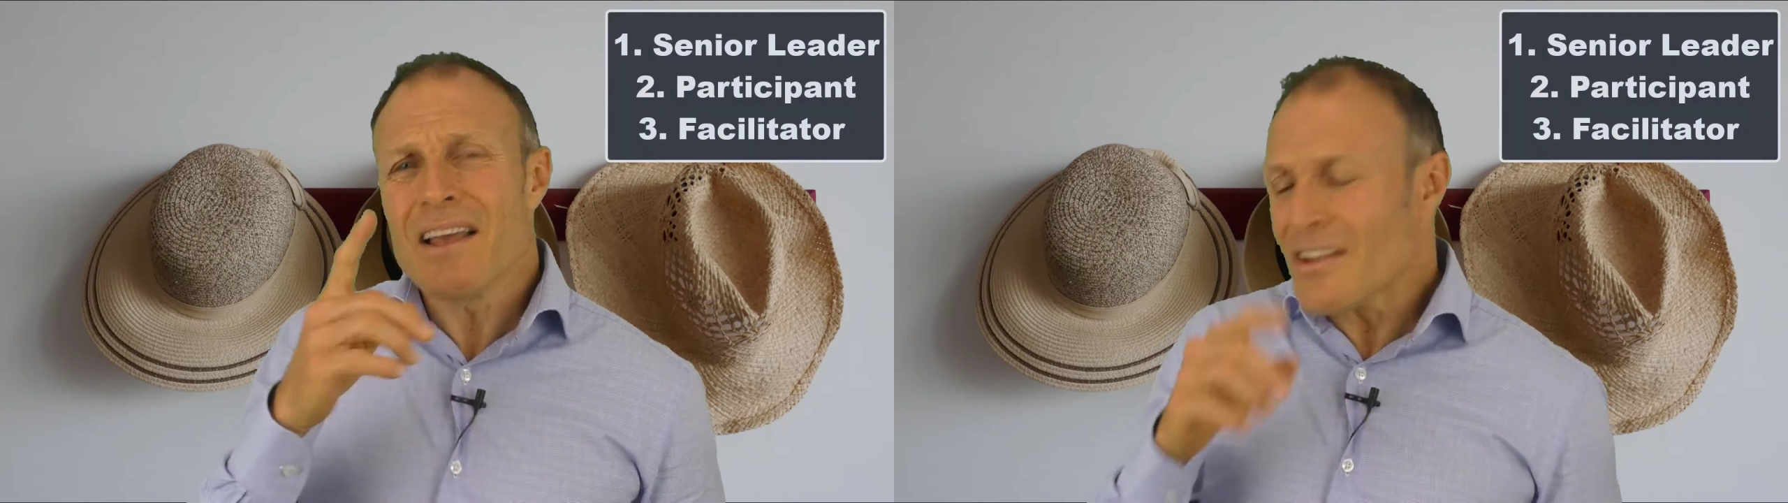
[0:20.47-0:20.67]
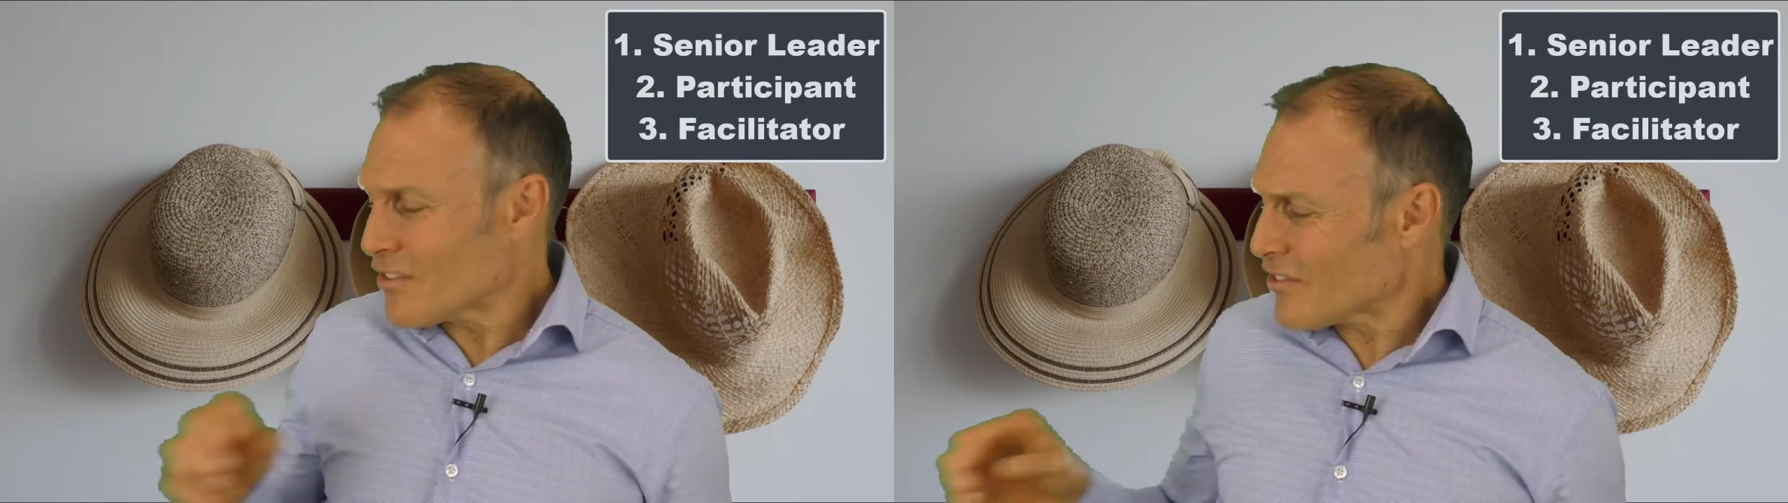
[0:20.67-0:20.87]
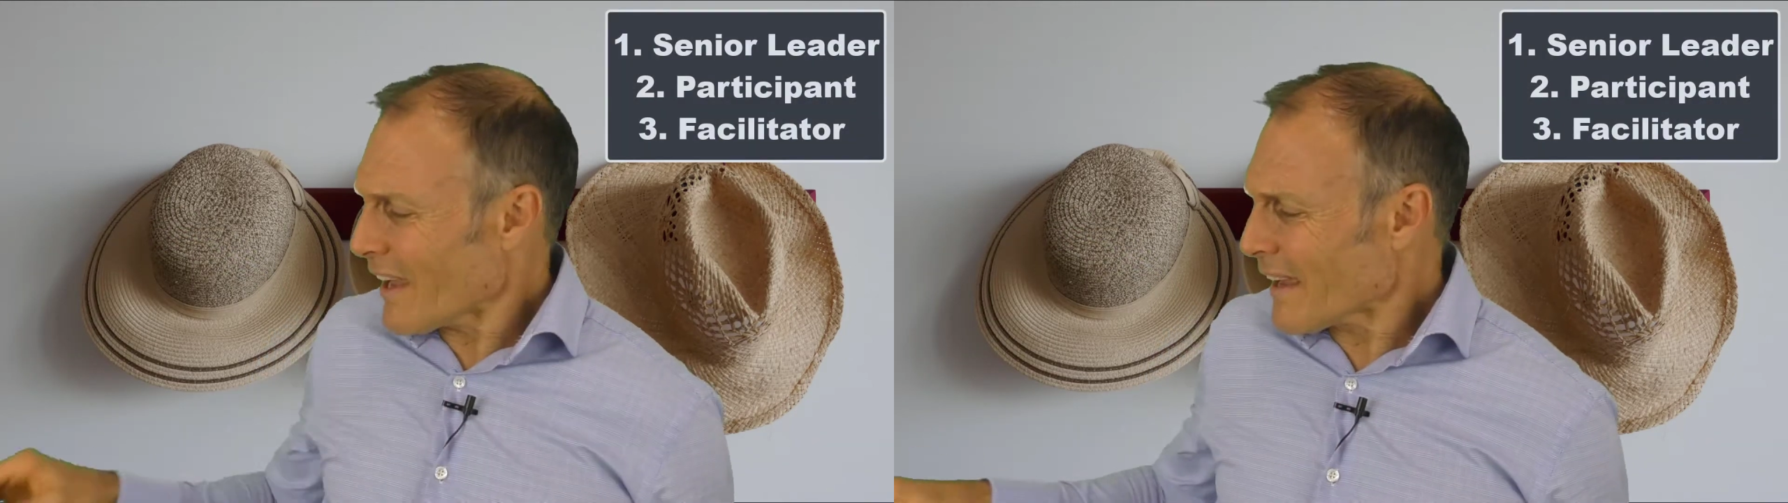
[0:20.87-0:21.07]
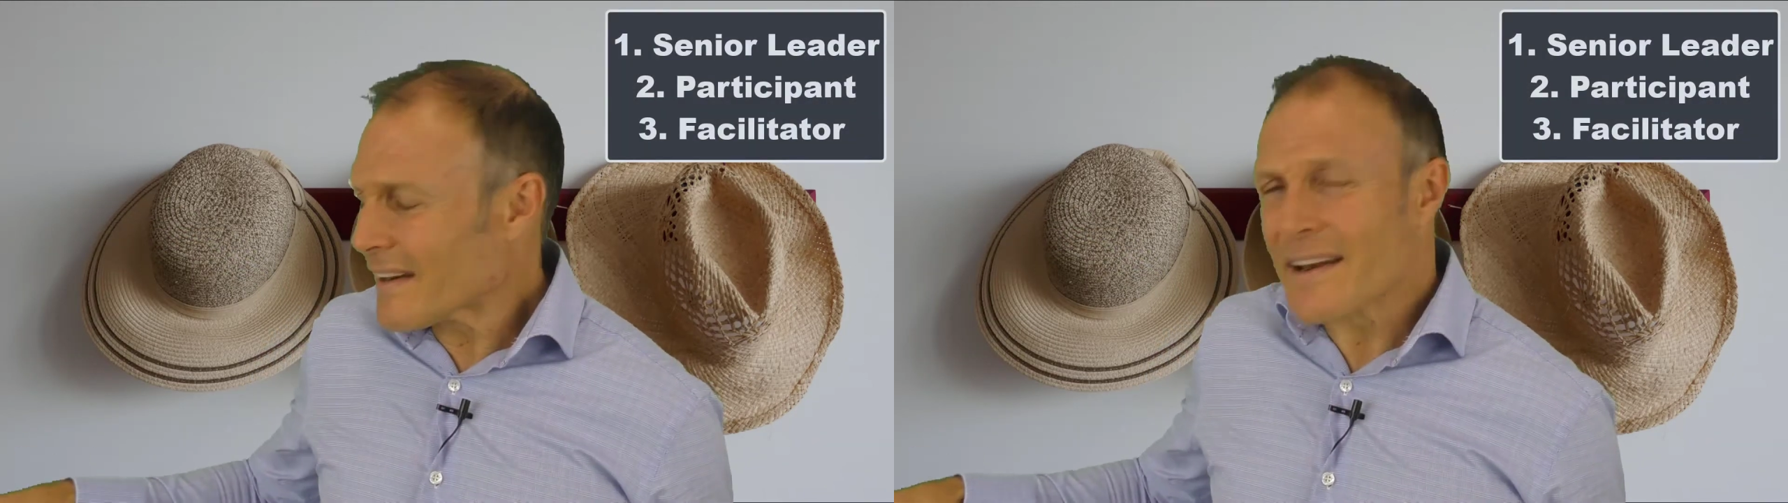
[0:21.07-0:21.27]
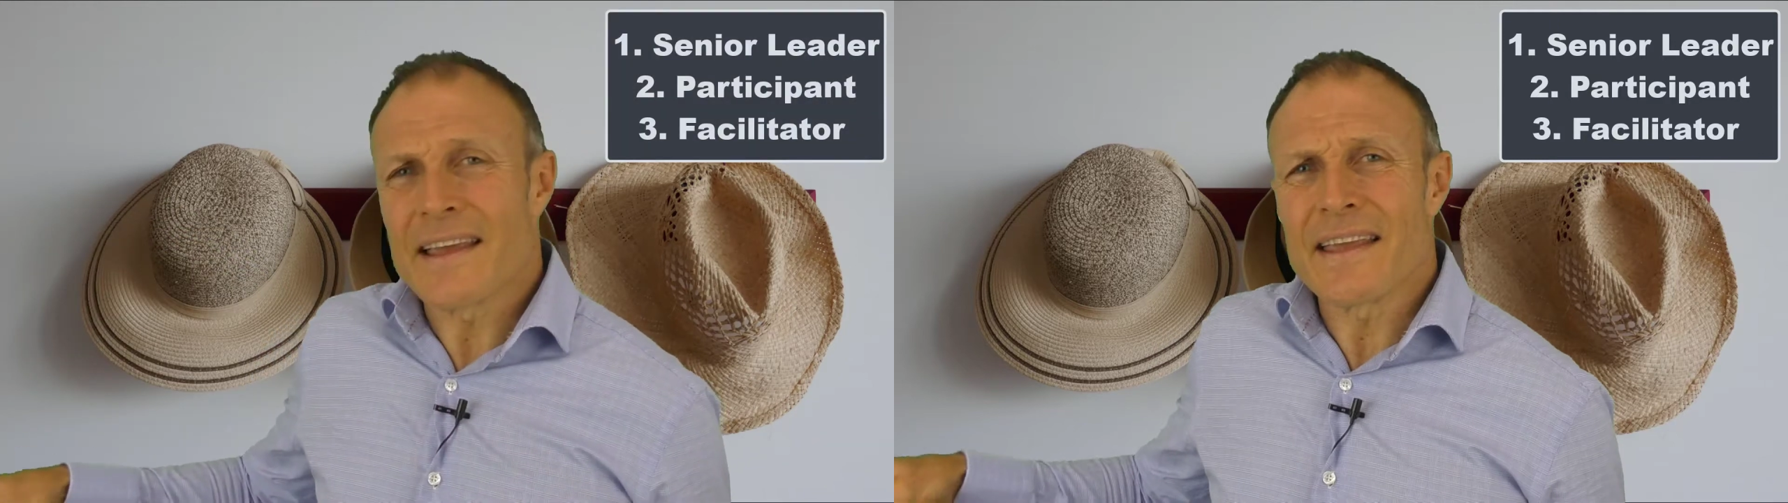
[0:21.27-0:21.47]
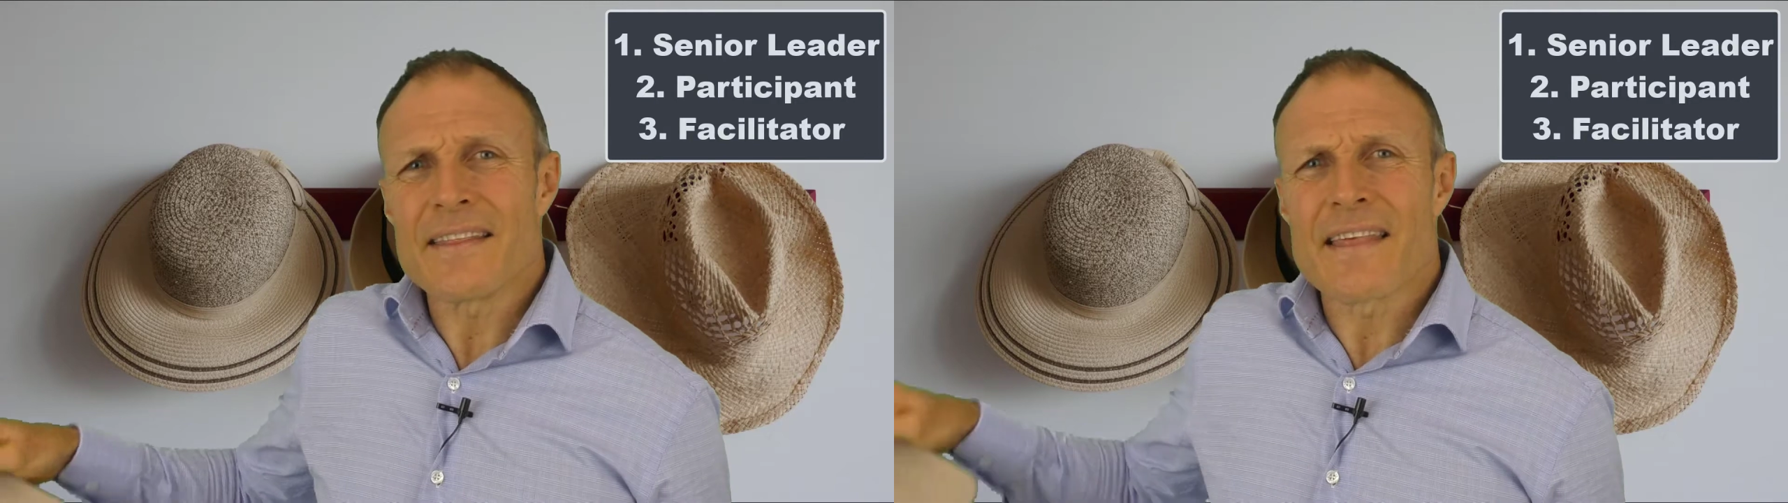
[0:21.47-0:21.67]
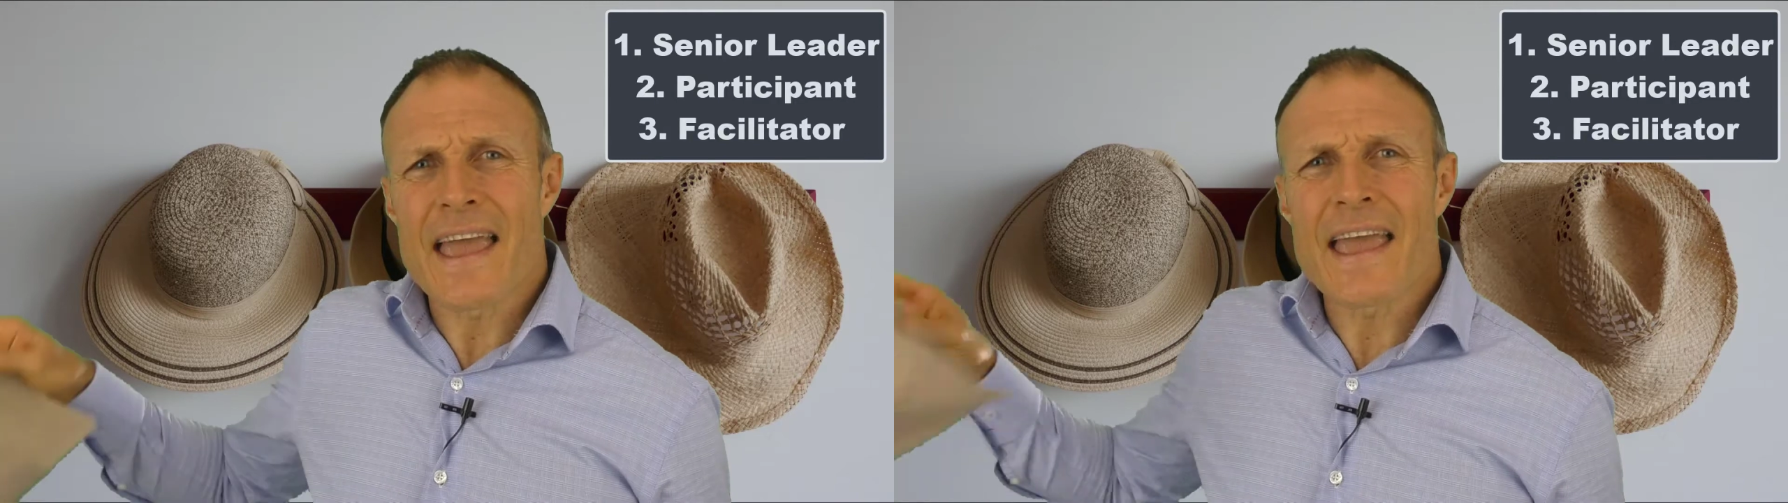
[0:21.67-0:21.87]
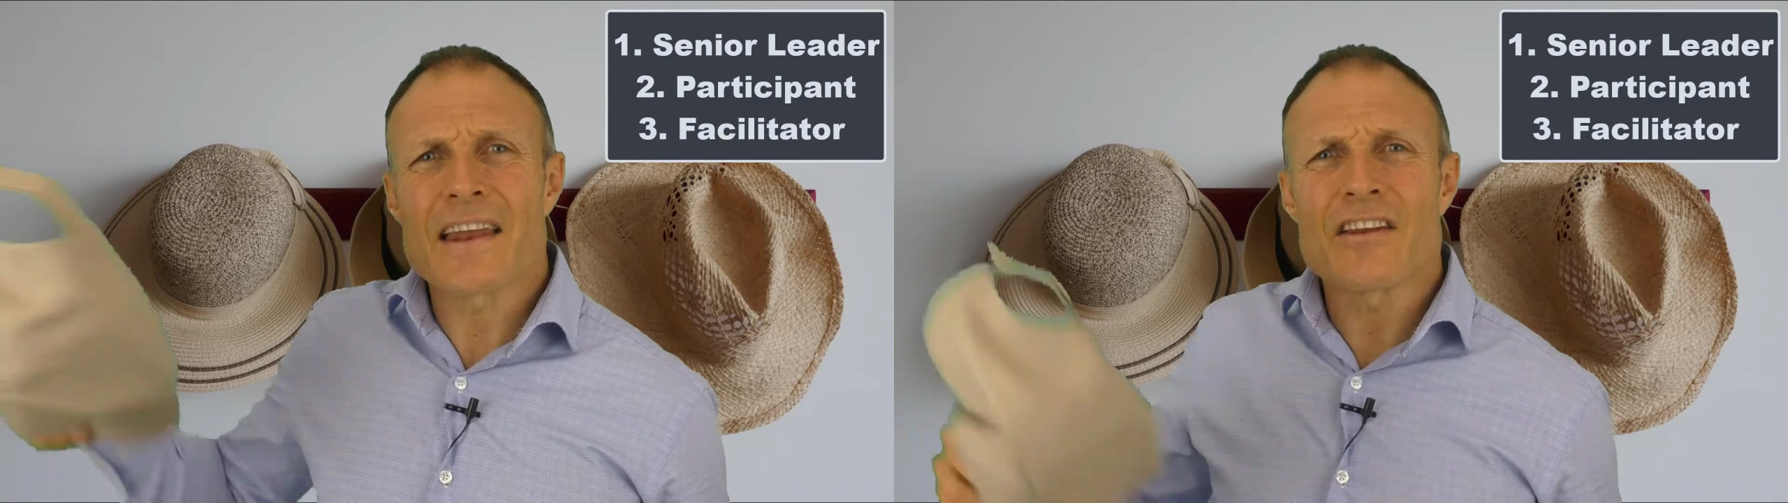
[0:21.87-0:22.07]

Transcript: Secondly, the hat